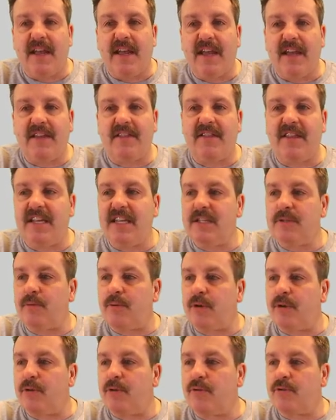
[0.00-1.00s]
And these were
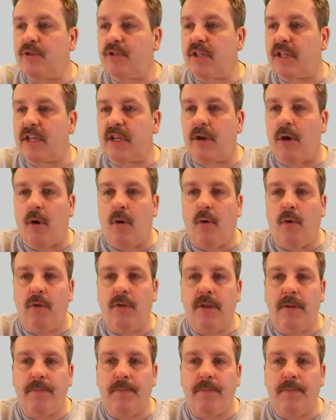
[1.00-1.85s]
usually gold.